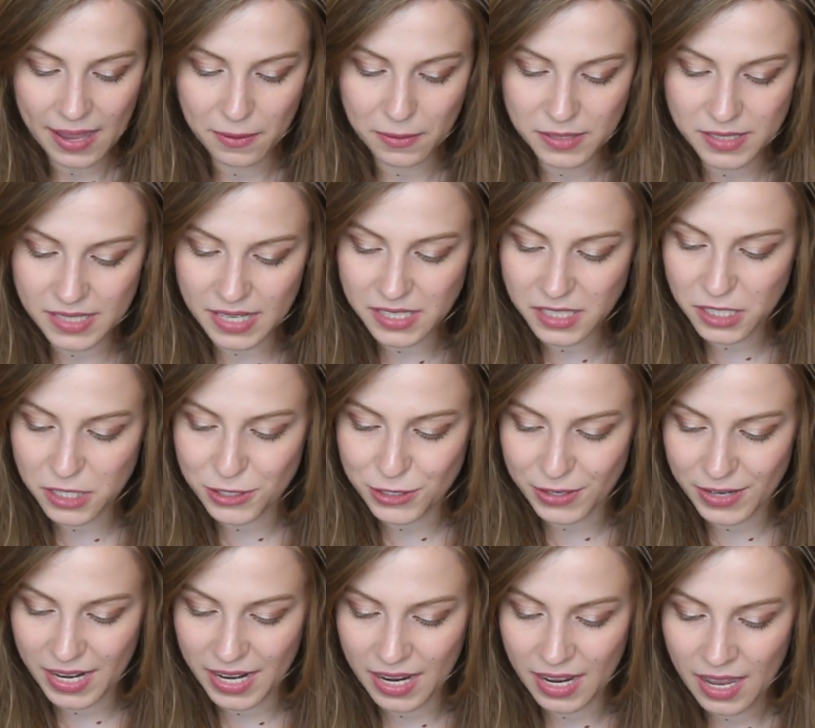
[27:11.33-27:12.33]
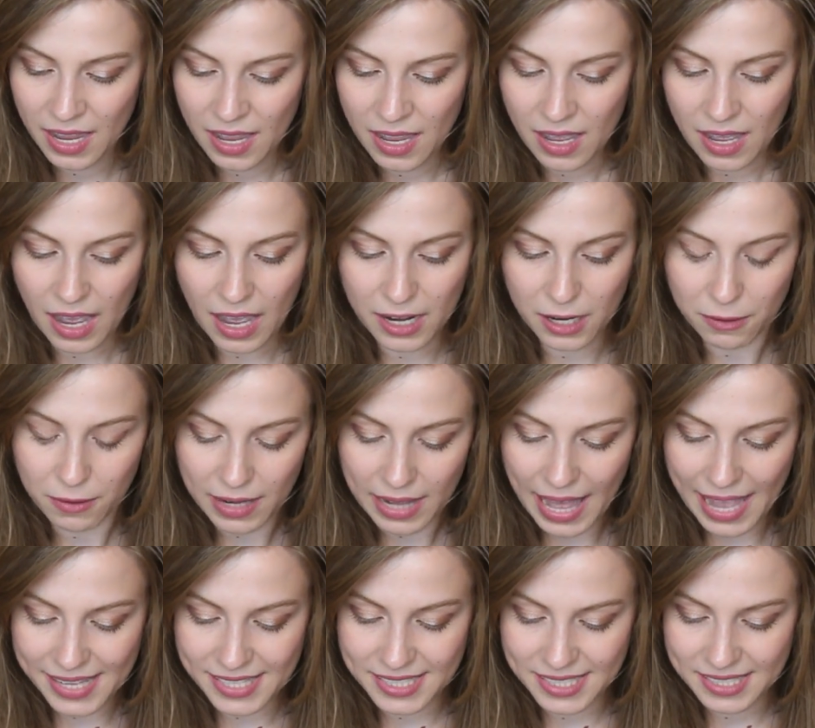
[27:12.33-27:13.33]
It was such a treat on a
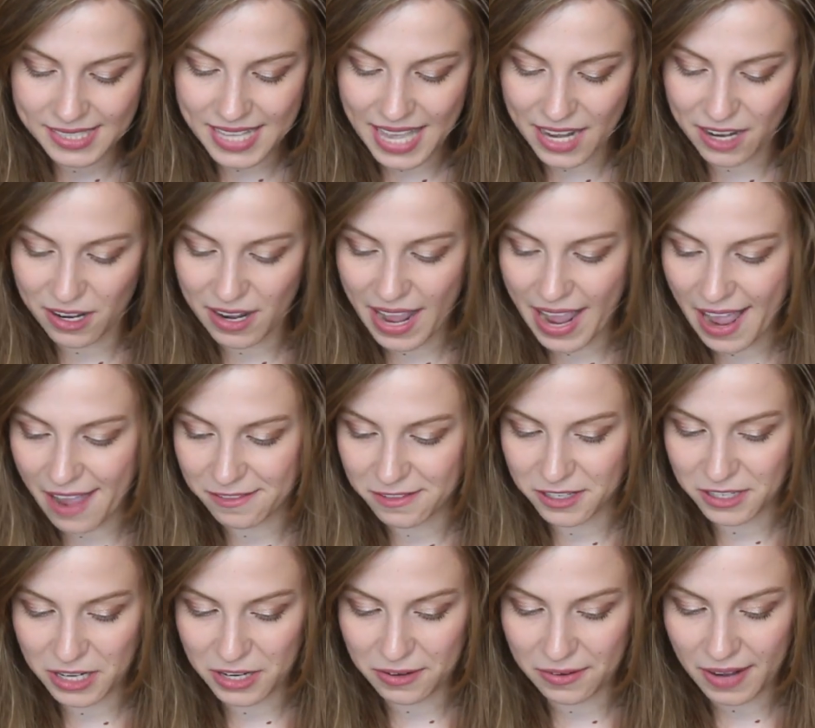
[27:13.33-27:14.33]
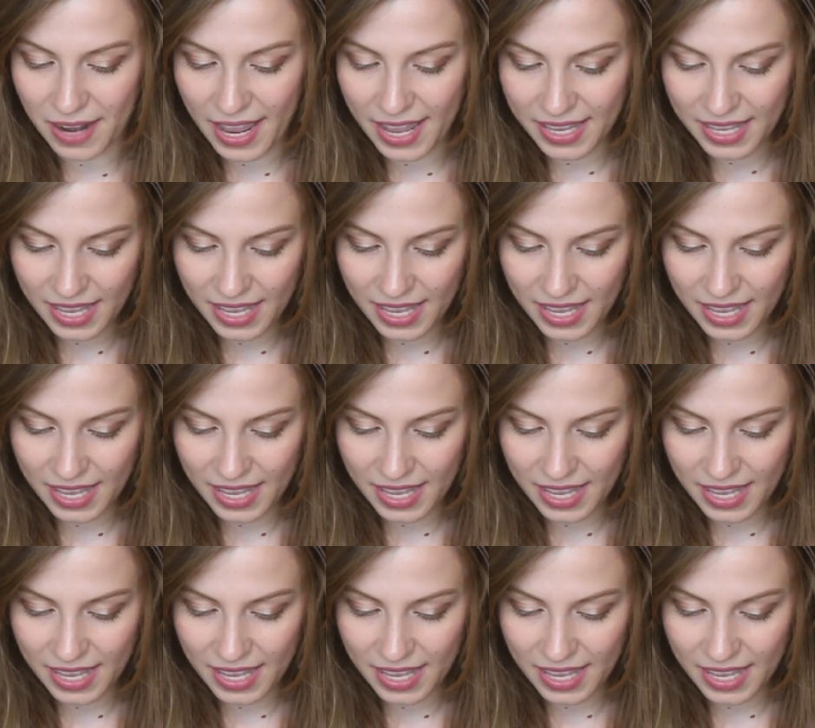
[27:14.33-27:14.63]
relaxing Saturday afternoon.